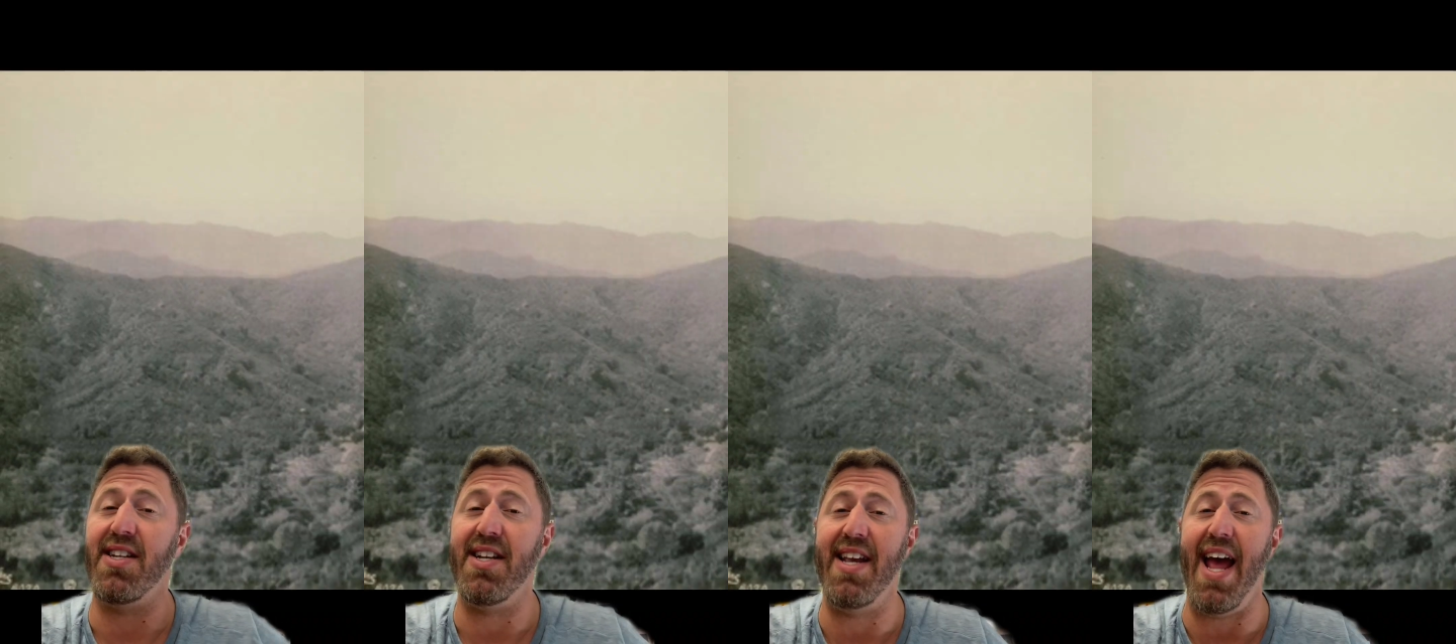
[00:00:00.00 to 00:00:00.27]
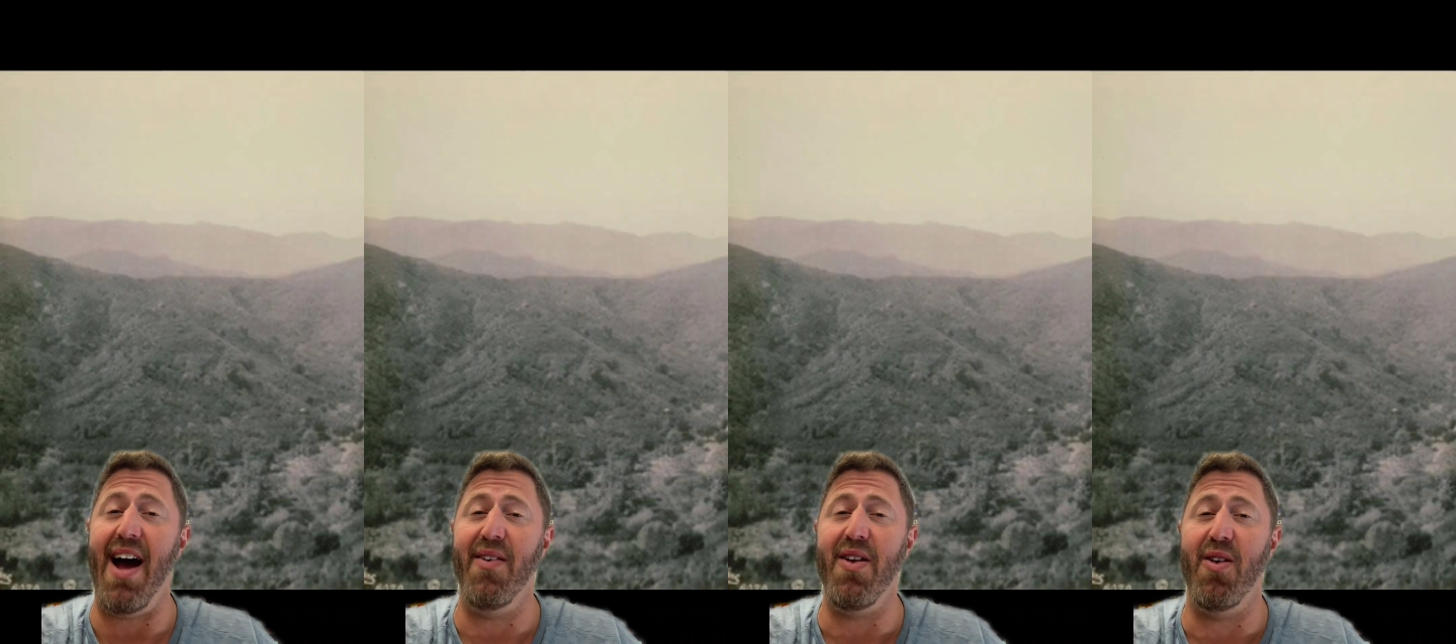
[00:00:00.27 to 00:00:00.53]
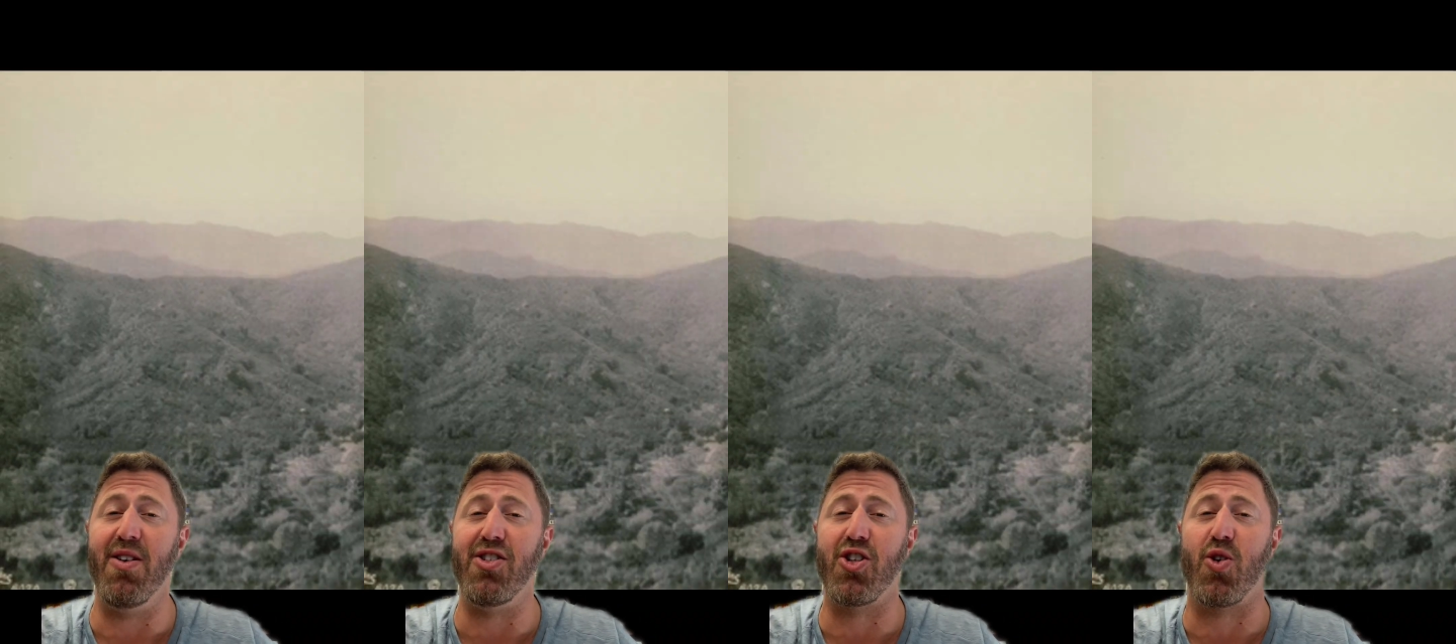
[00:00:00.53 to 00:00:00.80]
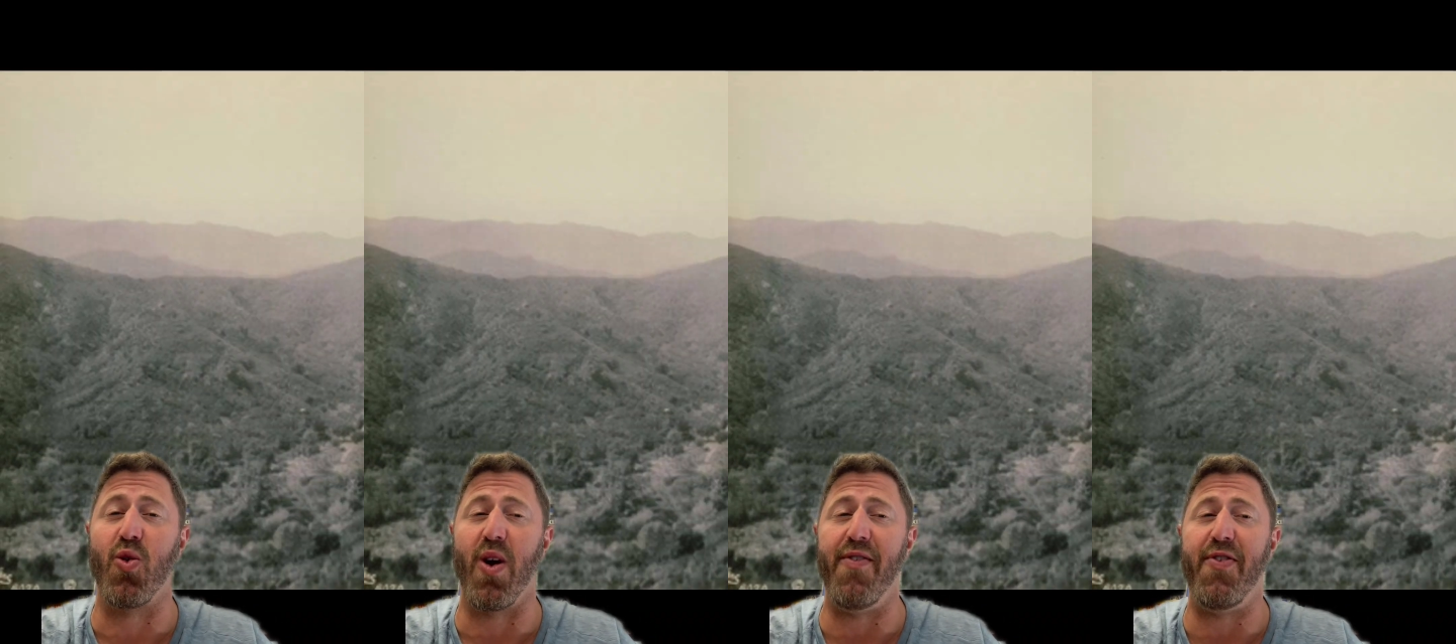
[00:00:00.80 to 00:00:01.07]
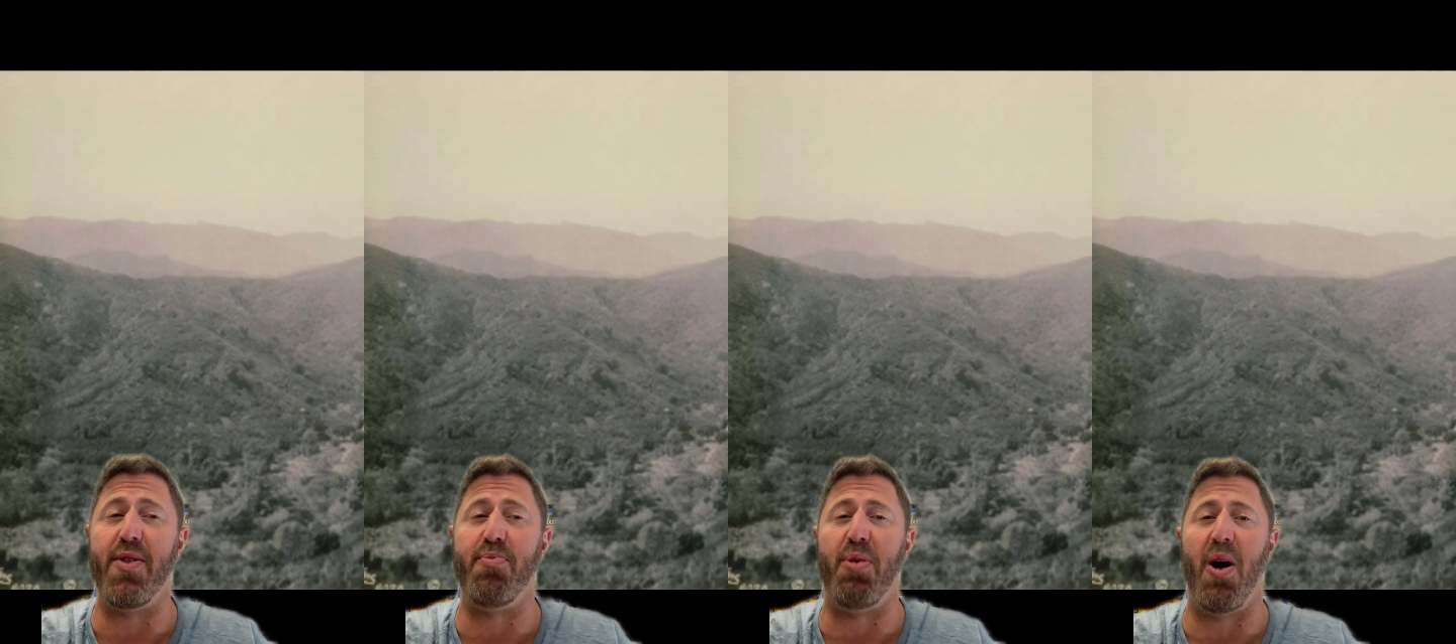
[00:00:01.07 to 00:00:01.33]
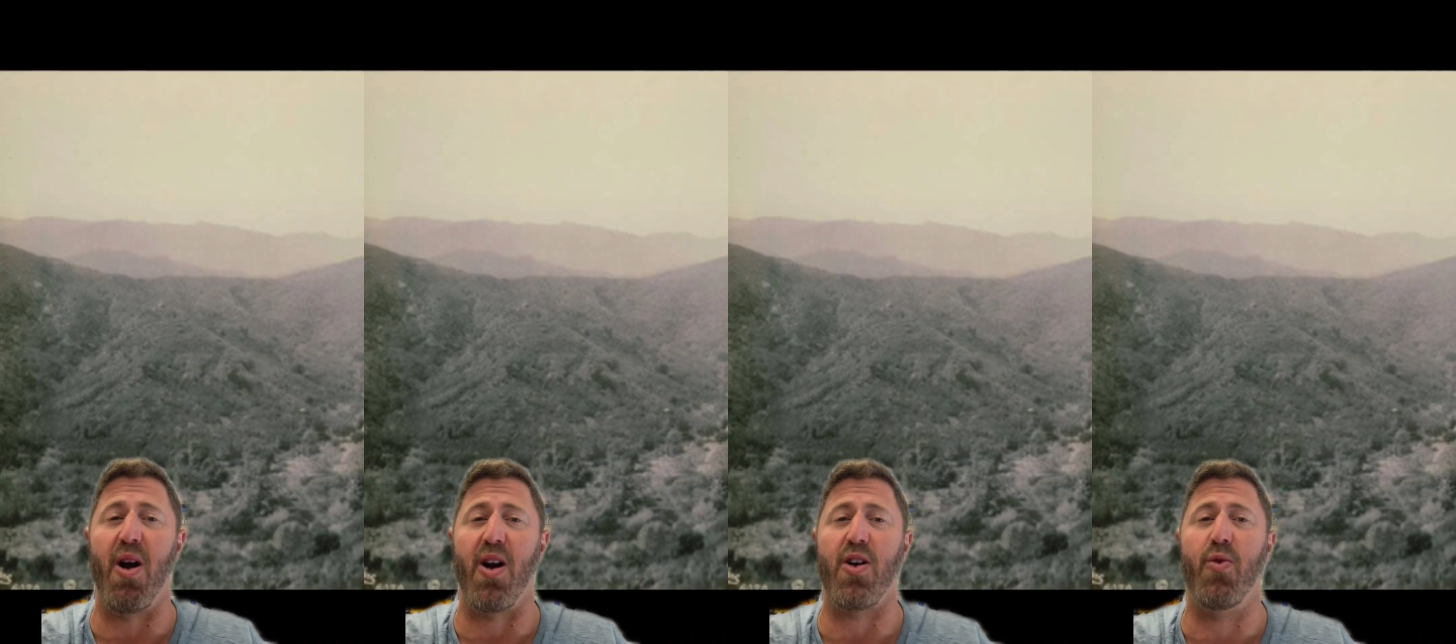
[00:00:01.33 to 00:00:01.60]
now known as Griffith
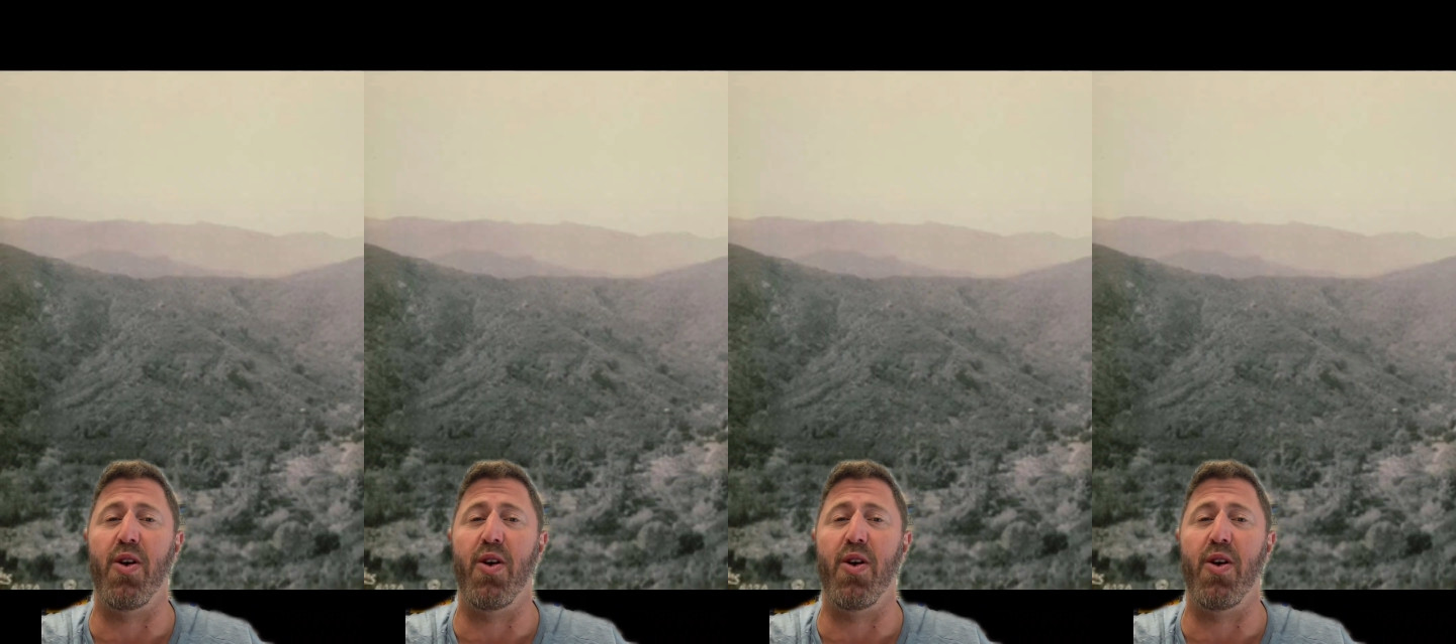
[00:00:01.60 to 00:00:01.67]
Park,